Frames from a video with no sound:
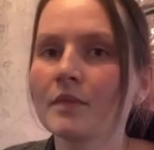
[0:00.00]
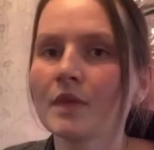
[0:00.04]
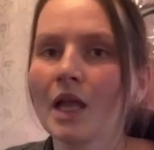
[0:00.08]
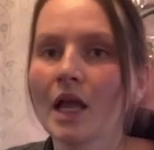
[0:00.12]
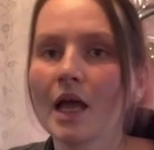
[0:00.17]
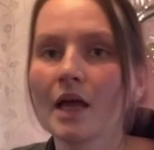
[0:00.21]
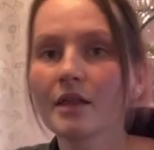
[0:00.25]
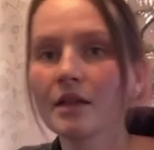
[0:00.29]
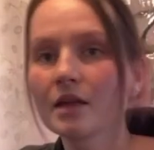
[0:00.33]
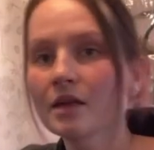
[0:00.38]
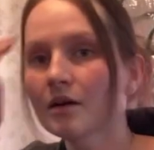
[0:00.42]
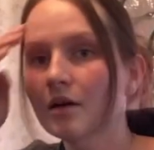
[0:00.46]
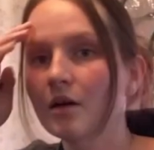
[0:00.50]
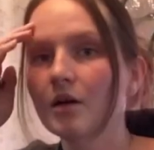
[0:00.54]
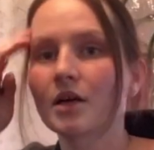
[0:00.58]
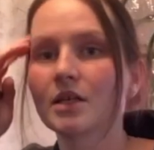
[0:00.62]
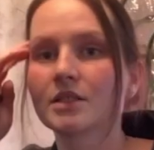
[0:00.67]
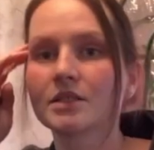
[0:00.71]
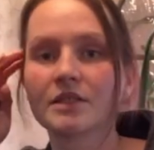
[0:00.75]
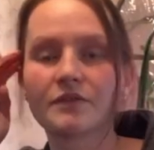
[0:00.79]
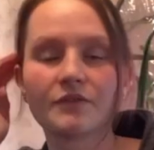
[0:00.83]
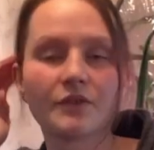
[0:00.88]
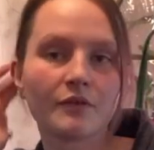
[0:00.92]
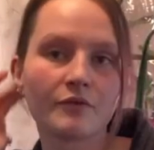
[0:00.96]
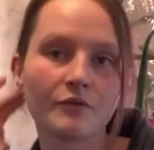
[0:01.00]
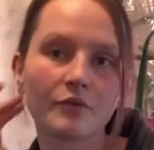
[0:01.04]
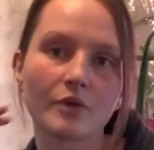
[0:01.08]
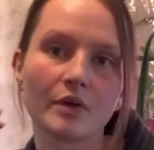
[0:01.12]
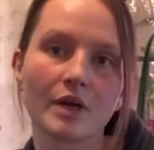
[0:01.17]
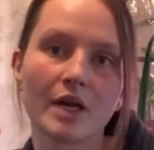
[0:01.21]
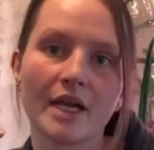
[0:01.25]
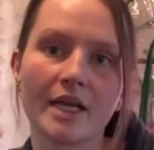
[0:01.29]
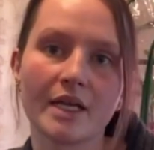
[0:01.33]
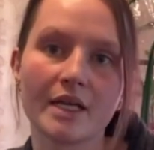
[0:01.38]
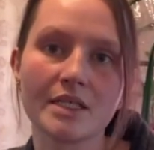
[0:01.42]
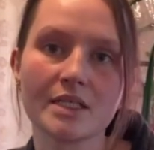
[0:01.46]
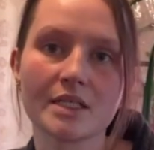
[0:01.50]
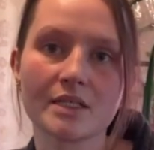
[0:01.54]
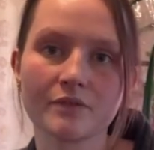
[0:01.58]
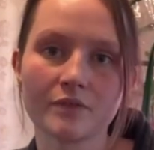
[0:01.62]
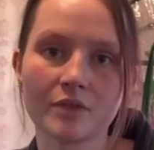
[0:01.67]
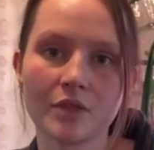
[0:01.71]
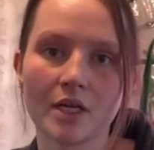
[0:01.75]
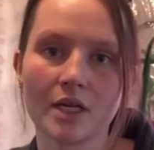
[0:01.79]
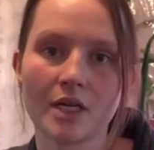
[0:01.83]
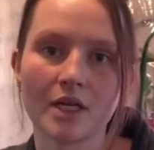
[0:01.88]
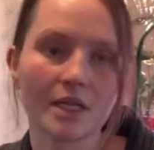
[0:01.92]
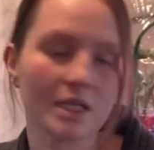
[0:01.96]
And there are different varieties of a
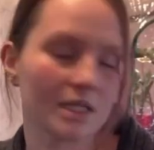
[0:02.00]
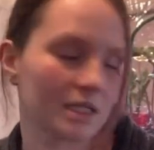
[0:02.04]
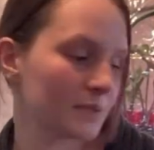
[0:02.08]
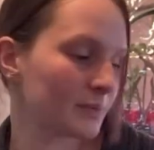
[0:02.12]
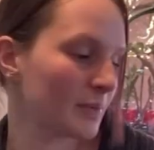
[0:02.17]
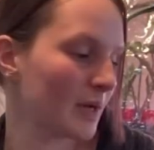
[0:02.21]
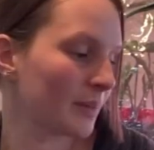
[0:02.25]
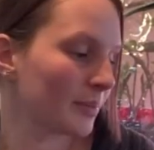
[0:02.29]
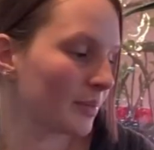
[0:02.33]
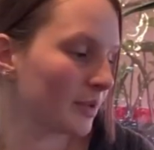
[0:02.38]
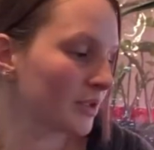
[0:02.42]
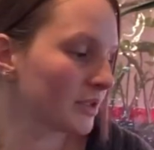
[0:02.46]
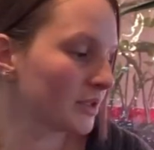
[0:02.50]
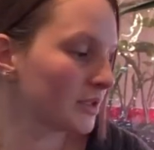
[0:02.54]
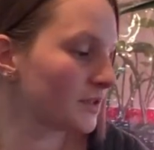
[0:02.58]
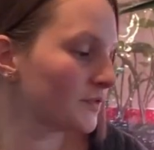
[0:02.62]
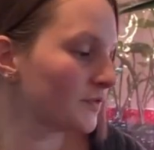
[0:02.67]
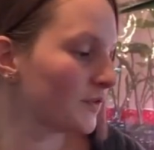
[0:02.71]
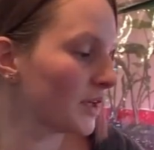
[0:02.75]
lot of these peppers.